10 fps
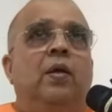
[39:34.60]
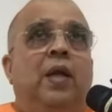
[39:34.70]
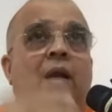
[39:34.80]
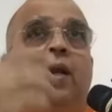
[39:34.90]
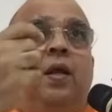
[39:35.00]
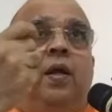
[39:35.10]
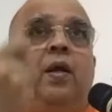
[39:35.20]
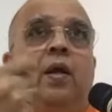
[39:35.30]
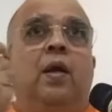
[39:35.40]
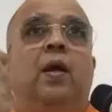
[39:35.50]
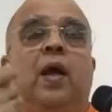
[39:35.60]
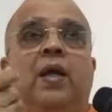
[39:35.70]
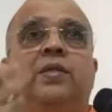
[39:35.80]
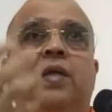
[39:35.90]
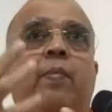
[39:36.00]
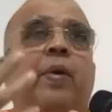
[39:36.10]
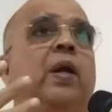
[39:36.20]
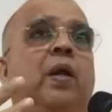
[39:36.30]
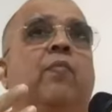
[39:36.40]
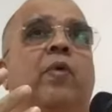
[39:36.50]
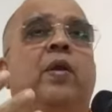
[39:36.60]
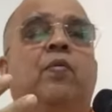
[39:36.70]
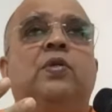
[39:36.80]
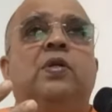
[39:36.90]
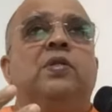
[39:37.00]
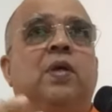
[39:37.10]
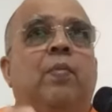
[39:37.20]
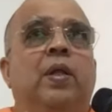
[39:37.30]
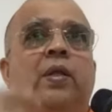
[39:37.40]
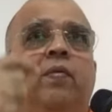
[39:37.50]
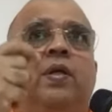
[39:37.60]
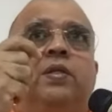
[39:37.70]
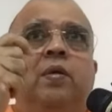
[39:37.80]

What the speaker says: till he examined him when he was in Samadhi once,